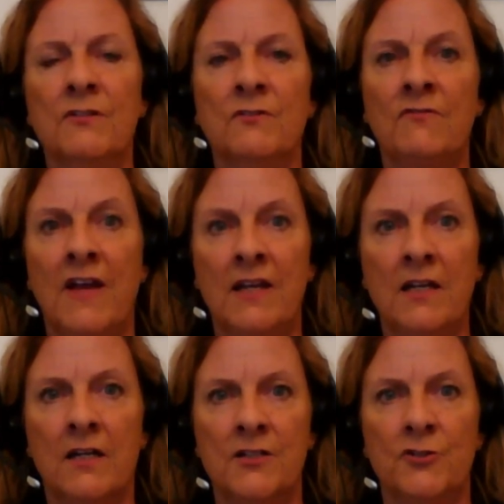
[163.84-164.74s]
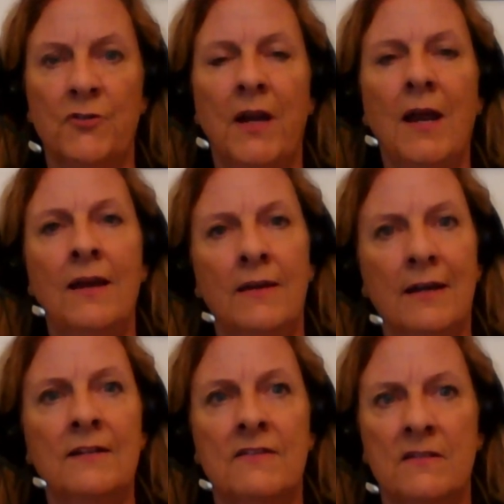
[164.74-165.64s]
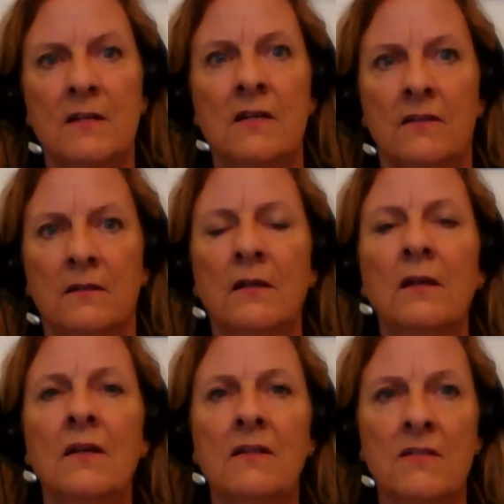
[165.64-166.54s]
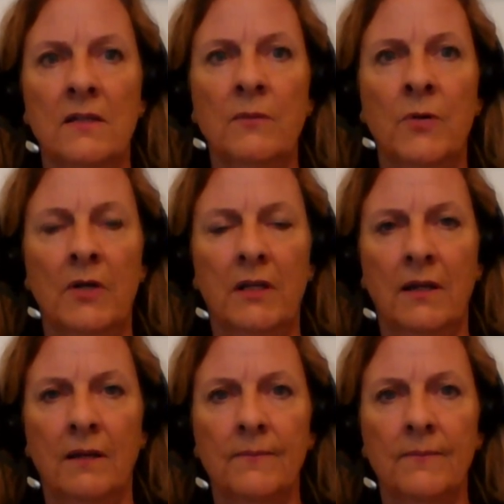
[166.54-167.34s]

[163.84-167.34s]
of any country, and it's done deliberately.